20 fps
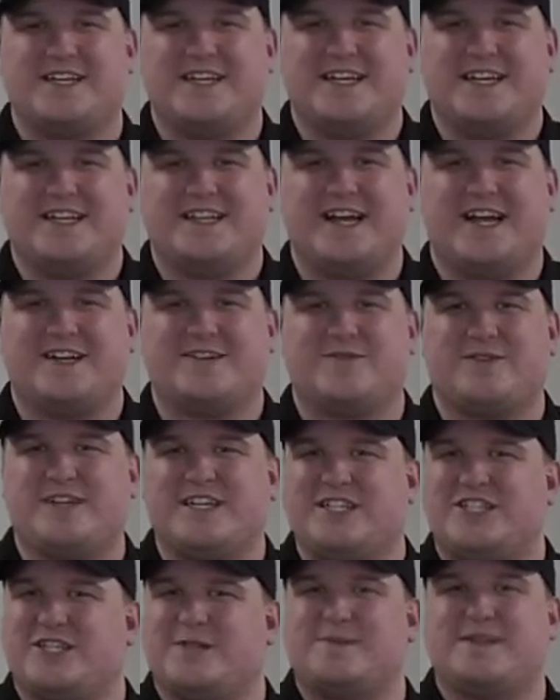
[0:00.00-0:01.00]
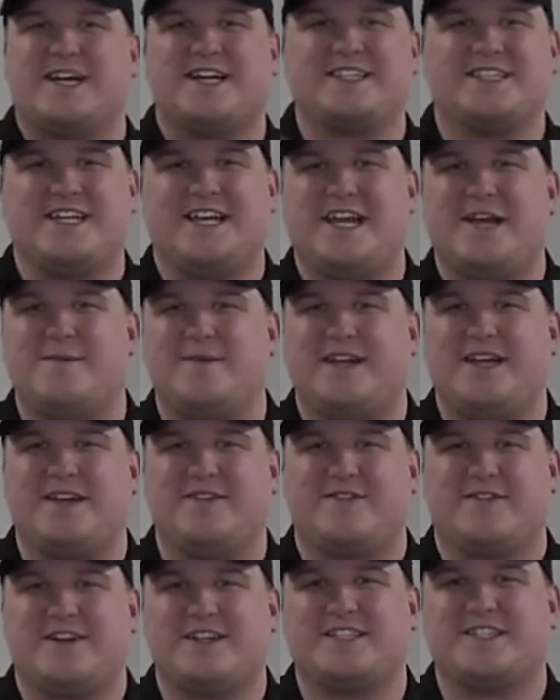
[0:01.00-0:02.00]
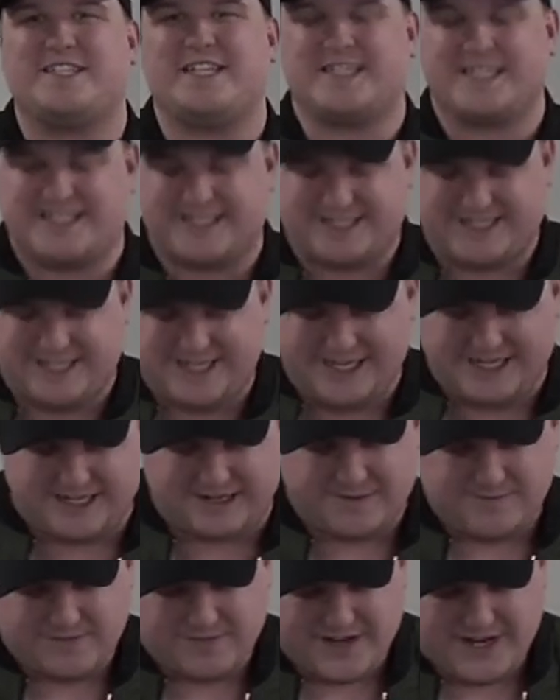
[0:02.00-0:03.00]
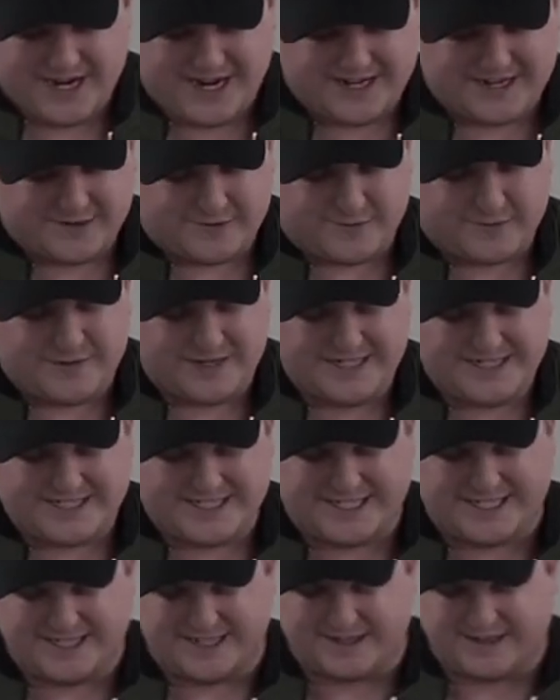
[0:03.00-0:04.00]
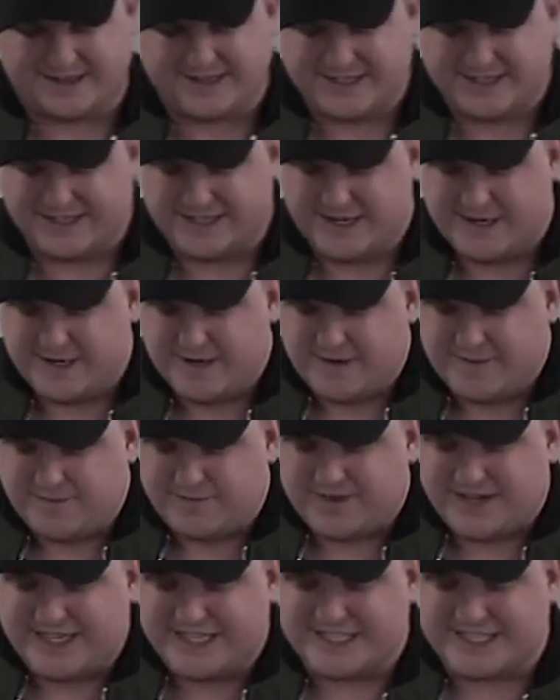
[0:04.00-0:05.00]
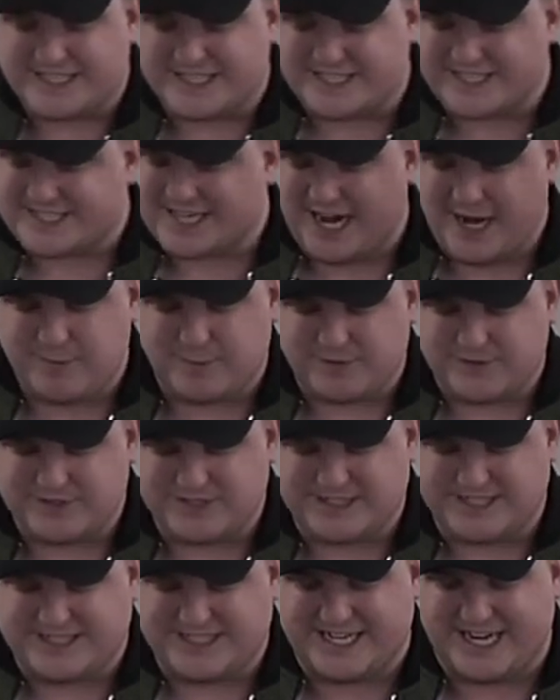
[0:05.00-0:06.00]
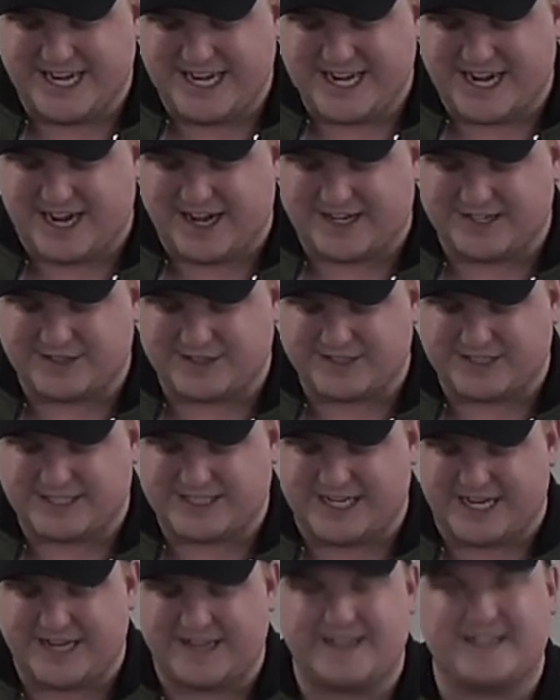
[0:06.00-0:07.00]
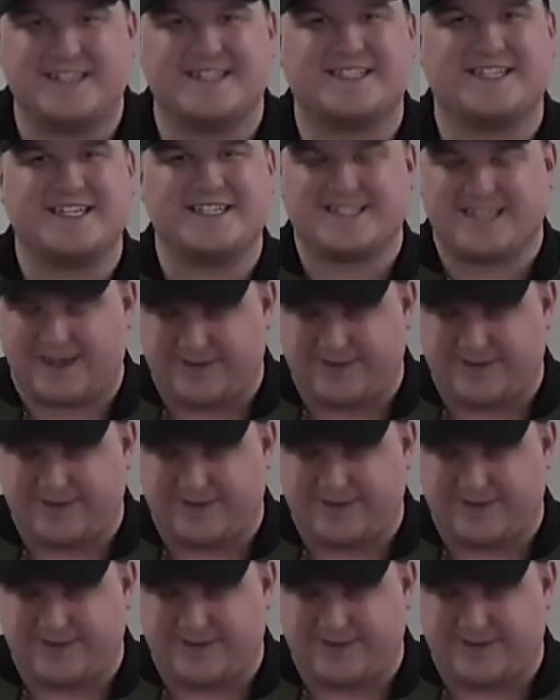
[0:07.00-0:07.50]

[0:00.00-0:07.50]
that really jumped out to him in verse 16. And it reads here, his disciples did not understand these things at